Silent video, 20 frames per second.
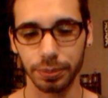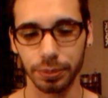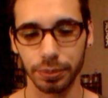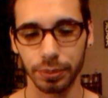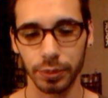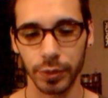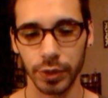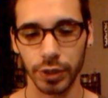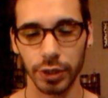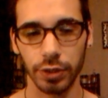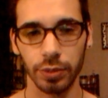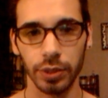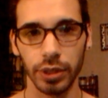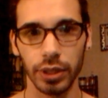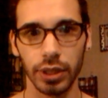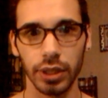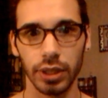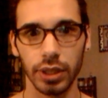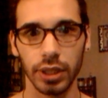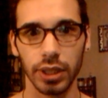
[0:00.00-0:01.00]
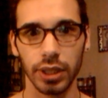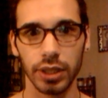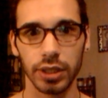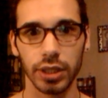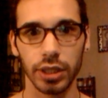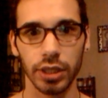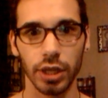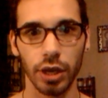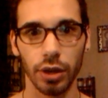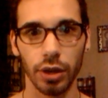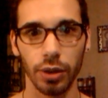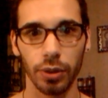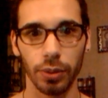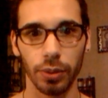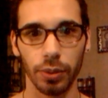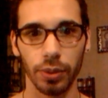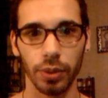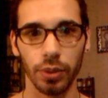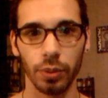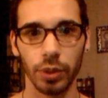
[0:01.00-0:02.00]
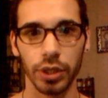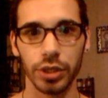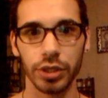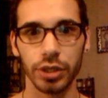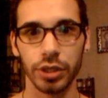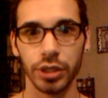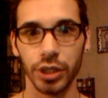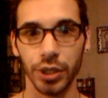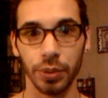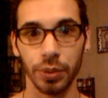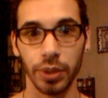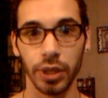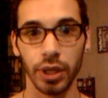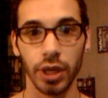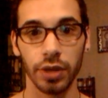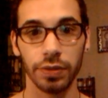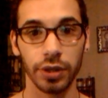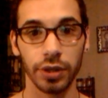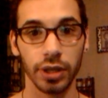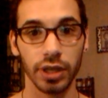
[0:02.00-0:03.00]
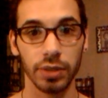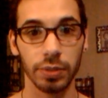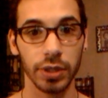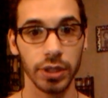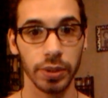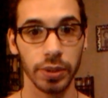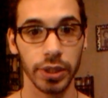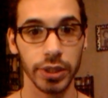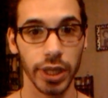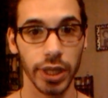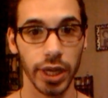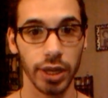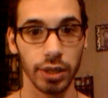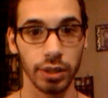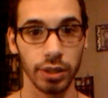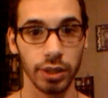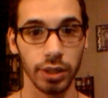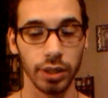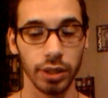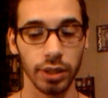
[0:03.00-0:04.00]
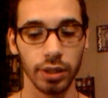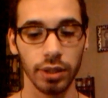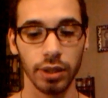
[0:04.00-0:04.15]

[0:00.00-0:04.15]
So you really need to know what you're doing if you're going to be doing channeling.